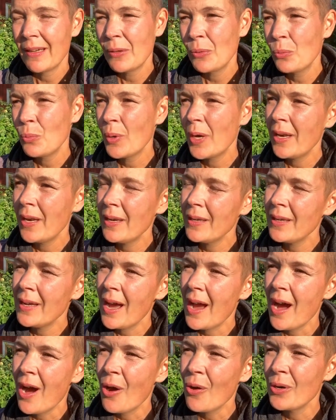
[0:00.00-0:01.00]
well,
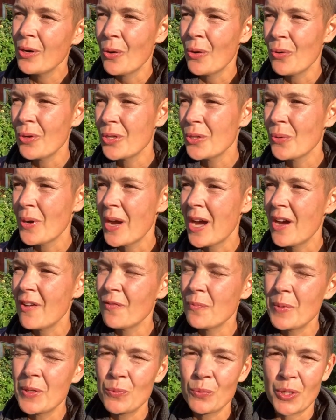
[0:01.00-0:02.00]
how long you
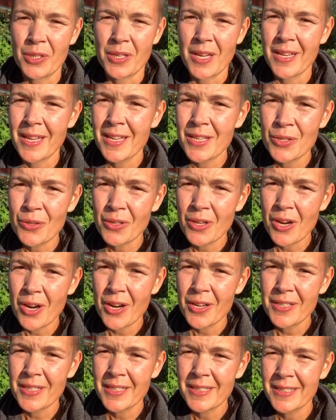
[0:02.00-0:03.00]
have been working in your
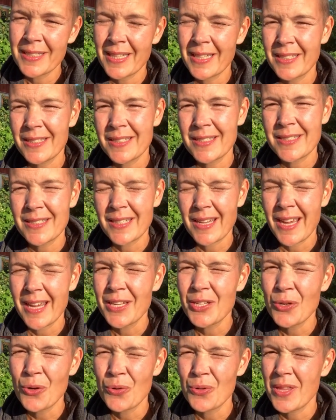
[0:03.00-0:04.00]
garden, and I
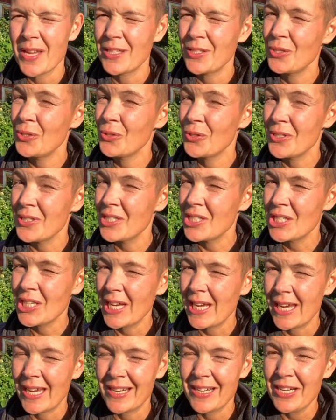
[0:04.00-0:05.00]
know that you can
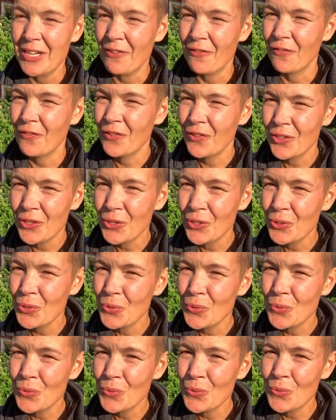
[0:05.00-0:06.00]
share a
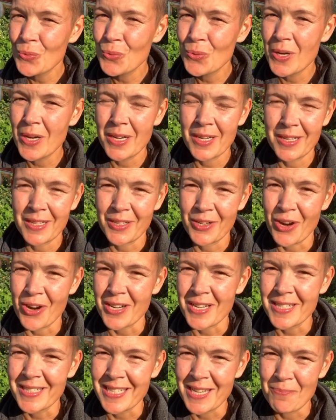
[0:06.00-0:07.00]
few
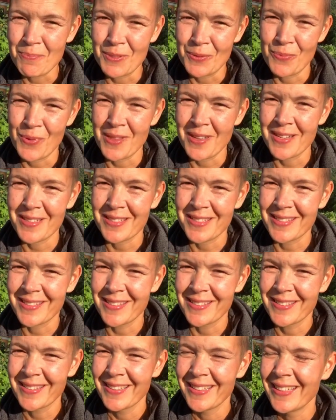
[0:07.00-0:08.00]
garden tips with us.
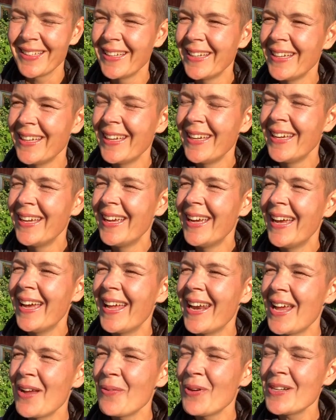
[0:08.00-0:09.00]

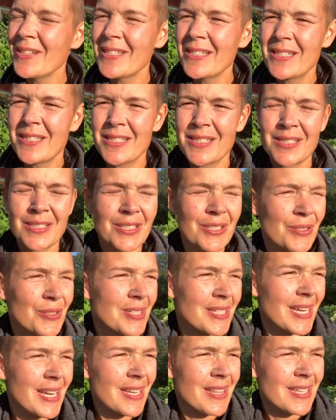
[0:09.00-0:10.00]
And I wanted to
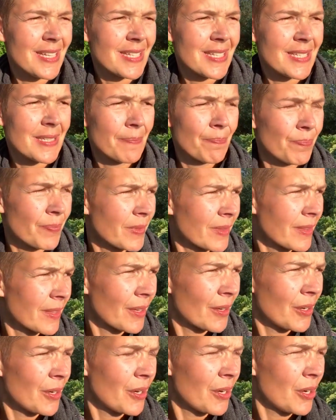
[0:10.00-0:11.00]
say this.
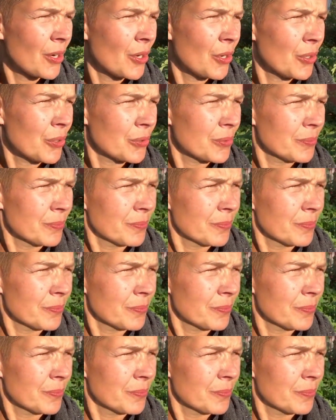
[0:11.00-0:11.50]
Oh,